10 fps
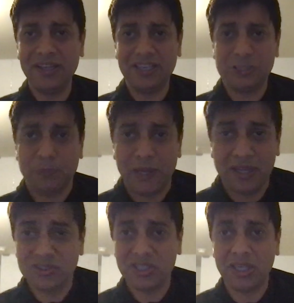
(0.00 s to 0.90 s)

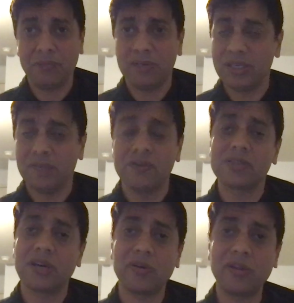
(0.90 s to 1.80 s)
Experiencing a medieval
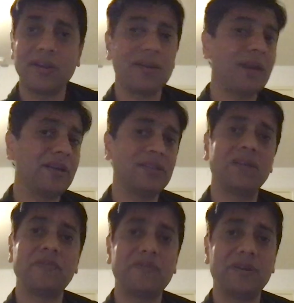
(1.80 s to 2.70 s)
town in the night is a
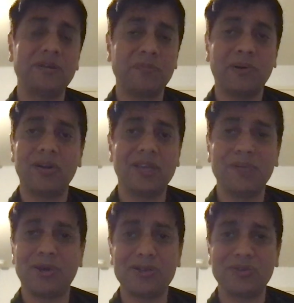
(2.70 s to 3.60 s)
different ball
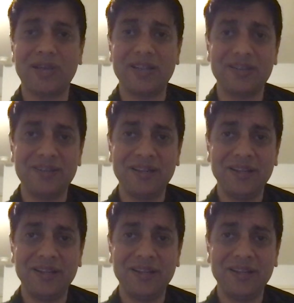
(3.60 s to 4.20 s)
game altogether.